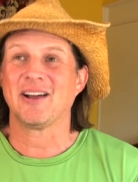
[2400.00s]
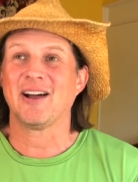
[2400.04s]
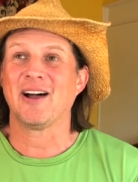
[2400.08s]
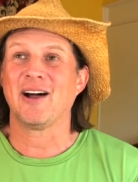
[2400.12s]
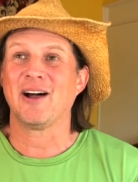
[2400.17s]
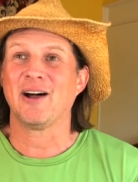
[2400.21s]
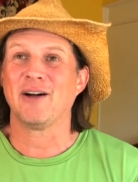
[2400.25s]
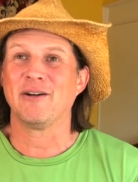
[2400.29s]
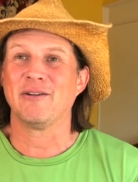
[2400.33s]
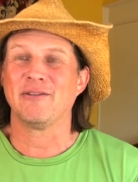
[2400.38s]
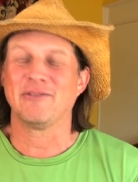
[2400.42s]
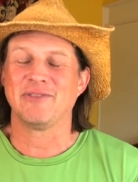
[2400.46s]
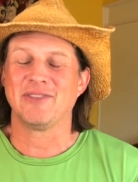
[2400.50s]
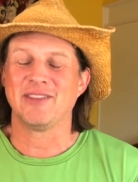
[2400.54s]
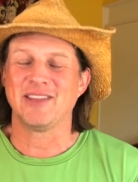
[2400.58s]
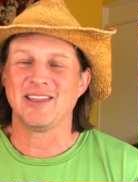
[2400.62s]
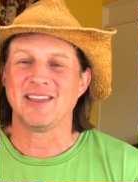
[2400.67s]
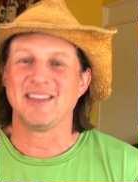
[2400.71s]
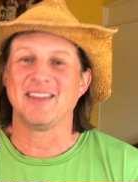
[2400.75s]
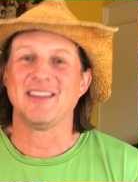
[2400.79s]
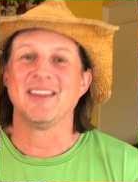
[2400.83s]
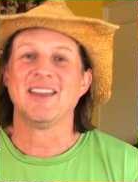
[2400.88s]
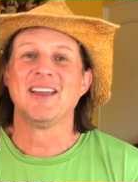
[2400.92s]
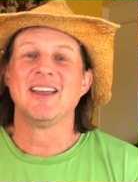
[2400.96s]
of
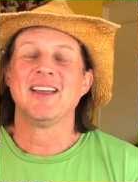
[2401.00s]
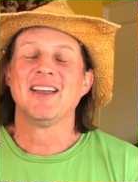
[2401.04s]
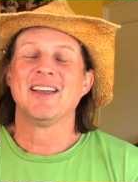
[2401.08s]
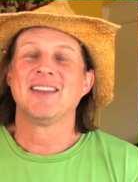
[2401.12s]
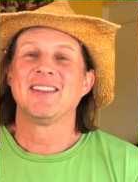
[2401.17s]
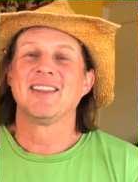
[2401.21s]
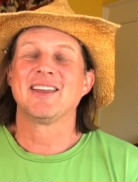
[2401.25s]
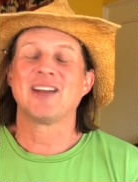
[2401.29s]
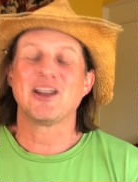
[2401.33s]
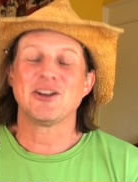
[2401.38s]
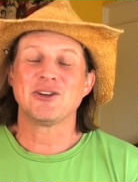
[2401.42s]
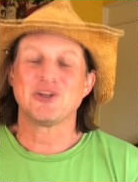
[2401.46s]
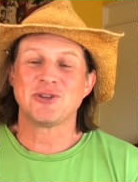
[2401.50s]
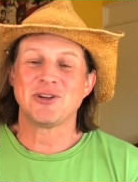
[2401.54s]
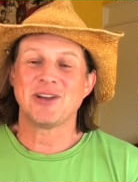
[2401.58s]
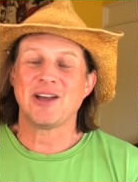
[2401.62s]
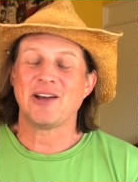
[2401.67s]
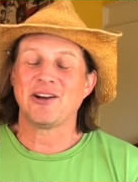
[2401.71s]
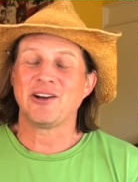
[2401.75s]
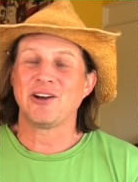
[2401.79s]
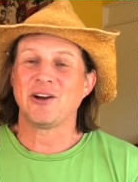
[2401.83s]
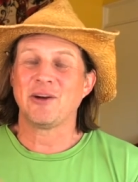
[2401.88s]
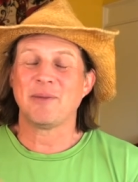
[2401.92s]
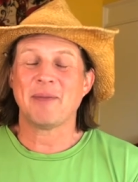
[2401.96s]
the the country
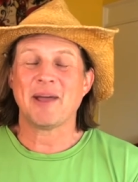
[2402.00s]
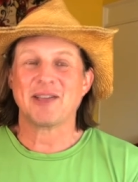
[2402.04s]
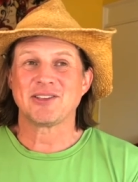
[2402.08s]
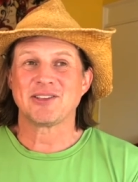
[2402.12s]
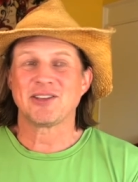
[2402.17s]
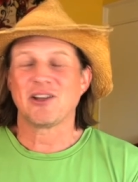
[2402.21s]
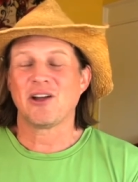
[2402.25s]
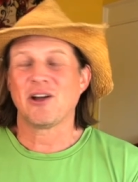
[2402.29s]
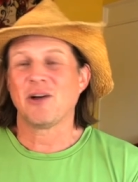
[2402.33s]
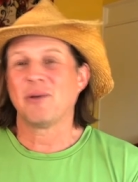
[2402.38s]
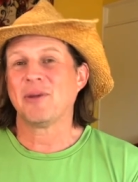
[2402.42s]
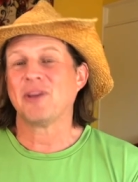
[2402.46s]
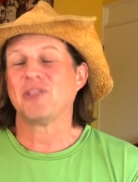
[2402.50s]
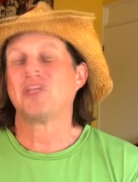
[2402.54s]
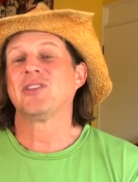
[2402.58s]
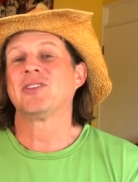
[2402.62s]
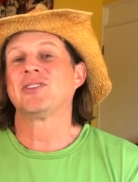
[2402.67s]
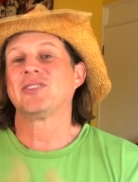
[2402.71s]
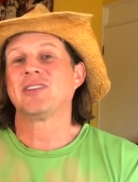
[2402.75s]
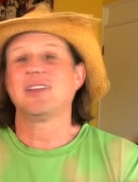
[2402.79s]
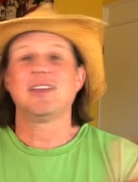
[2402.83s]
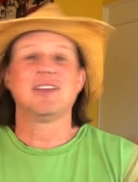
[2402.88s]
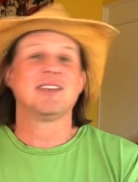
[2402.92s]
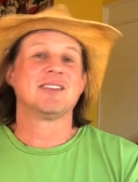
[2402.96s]
down here in Mexico. But
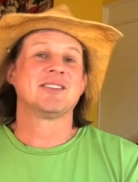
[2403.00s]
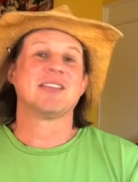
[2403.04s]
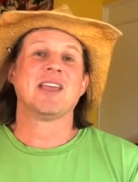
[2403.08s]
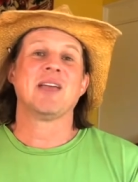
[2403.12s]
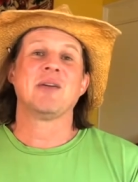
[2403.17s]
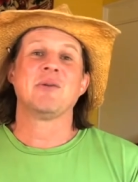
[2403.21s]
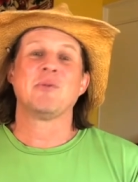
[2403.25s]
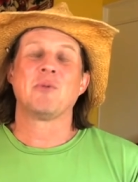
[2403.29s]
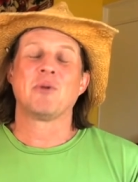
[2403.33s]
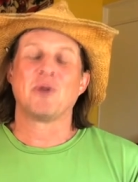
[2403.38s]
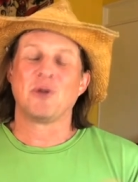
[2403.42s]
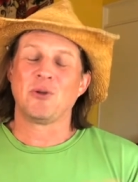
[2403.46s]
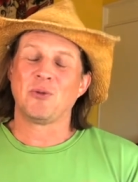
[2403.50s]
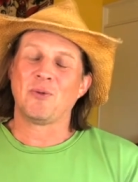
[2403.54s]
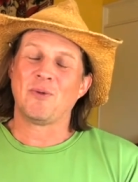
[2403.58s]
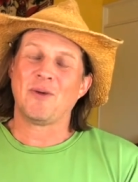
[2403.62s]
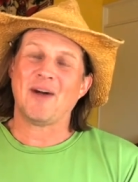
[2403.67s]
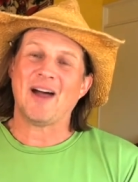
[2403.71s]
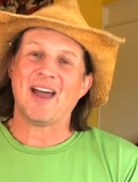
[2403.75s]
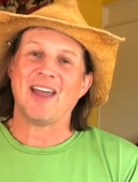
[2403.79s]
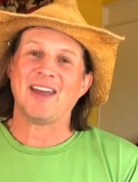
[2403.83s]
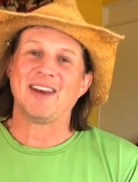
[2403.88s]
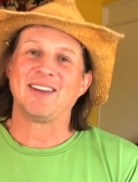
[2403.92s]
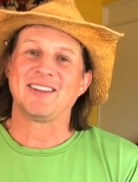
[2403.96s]
this is a
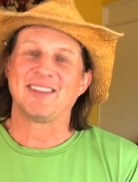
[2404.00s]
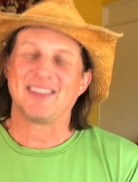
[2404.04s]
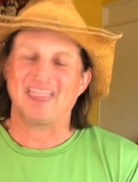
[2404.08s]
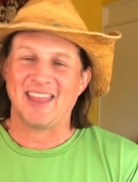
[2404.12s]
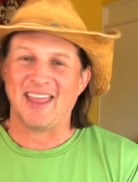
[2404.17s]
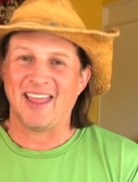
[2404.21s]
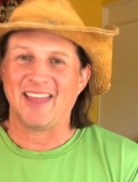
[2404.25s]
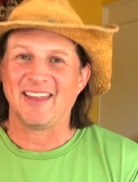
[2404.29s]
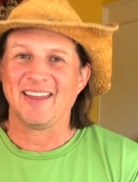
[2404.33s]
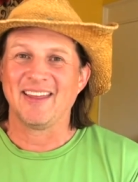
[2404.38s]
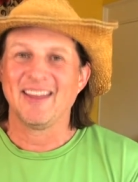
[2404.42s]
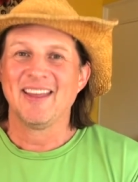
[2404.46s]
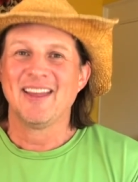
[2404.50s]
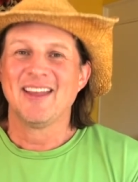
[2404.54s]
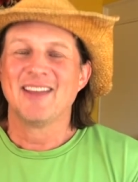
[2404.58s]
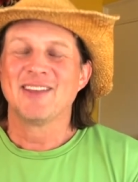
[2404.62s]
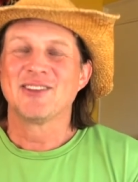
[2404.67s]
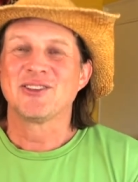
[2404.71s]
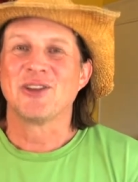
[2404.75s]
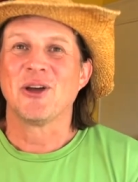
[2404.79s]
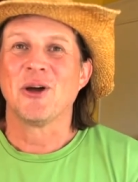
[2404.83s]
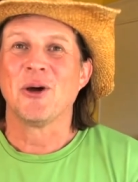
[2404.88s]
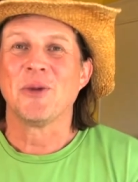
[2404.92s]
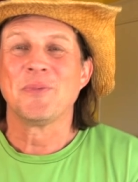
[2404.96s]
worldwide thing.
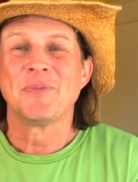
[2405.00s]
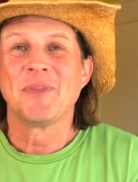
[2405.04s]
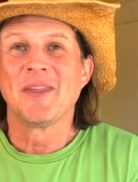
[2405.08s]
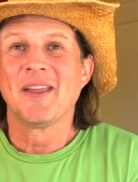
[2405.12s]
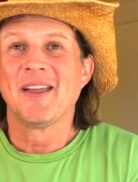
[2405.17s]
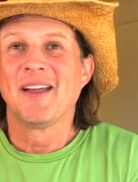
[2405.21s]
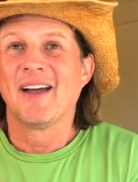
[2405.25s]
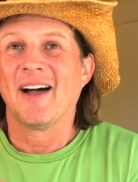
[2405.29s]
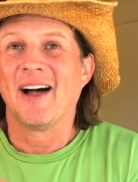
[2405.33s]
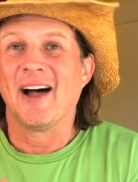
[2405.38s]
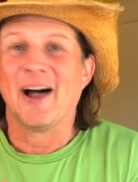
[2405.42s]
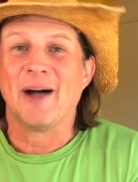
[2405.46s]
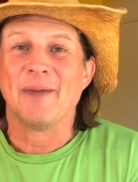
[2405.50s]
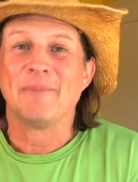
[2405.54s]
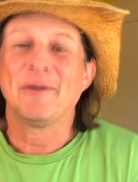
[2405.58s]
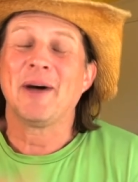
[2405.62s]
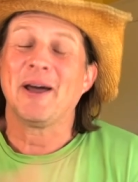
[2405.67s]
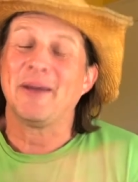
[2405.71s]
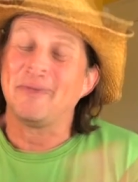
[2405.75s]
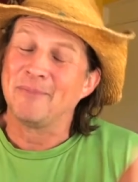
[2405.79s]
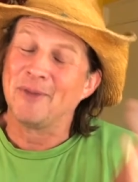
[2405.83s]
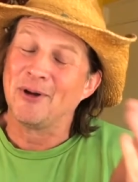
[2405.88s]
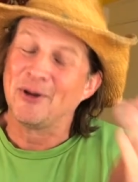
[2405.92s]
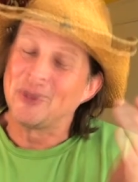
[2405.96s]
So, um,
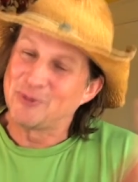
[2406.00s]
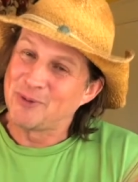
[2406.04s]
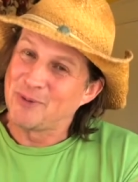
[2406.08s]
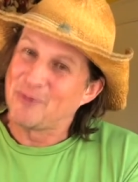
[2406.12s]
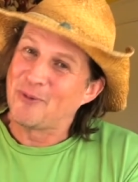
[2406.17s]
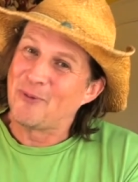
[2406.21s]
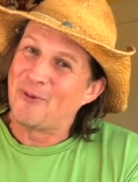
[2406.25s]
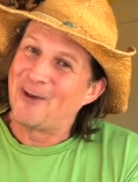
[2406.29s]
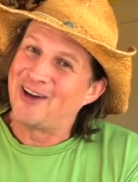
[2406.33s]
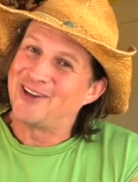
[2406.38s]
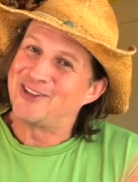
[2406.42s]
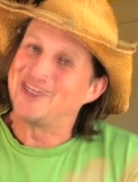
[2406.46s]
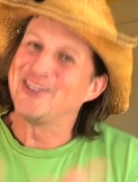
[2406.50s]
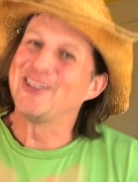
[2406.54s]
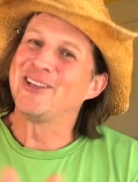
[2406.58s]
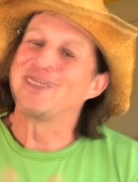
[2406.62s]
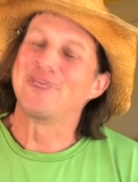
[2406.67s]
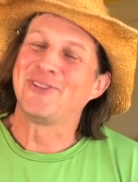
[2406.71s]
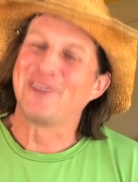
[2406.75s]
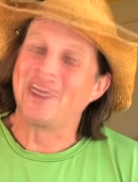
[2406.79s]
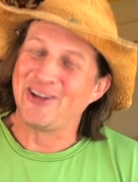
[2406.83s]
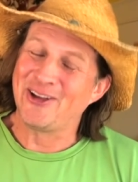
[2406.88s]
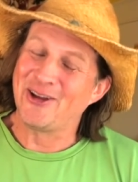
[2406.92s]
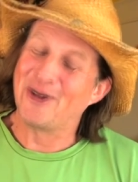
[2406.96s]
but most people watching
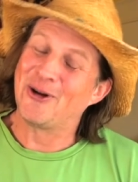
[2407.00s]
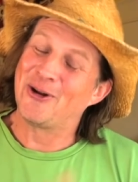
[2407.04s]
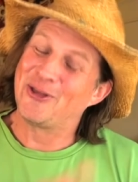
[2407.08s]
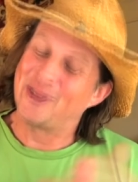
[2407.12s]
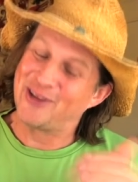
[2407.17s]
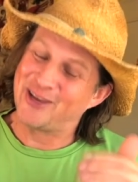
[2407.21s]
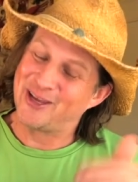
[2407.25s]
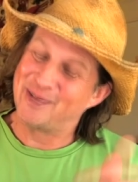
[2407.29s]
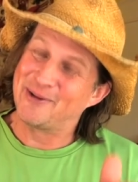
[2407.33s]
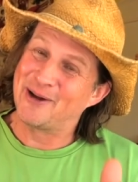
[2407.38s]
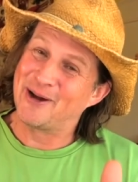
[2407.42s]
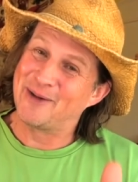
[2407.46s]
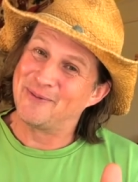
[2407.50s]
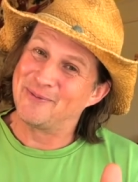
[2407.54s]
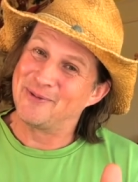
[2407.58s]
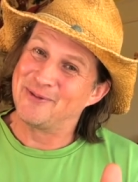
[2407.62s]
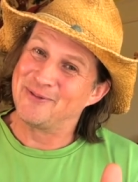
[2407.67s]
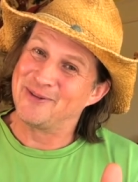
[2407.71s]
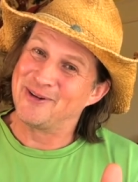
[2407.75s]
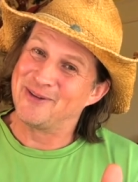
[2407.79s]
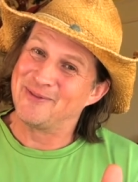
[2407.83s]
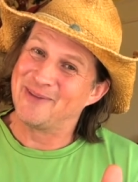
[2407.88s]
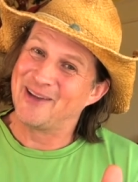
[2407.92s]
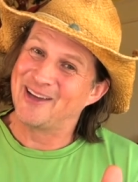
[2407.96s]
this video are thinking about
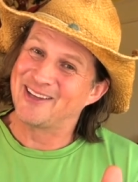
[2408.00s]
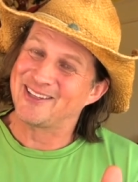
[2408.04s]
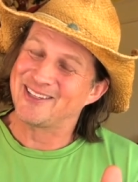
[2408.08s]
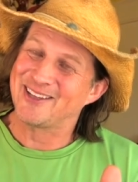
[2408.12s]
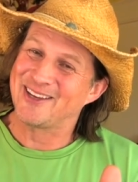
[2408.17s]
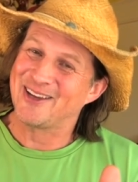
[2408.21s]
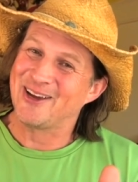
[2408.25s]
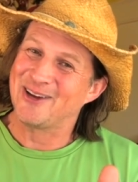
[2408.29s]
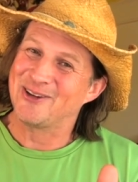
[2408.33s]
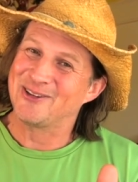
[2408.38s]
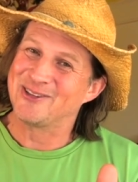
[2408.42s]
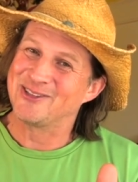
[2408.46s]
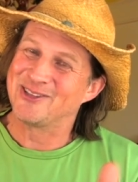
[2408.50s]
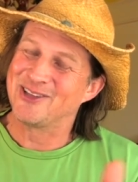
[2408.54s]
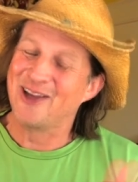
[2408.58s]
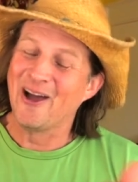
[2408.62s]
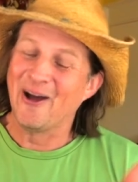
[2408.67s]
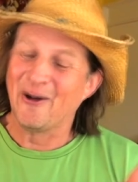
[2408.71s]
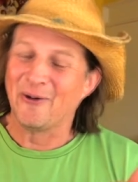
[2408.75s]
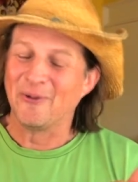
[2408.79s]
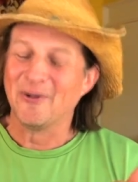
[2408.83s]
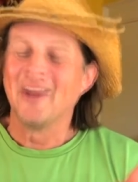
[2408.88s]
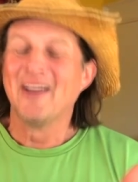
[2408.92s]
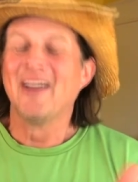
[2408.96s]
moving to Mexico.
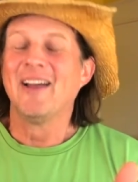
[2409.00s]
So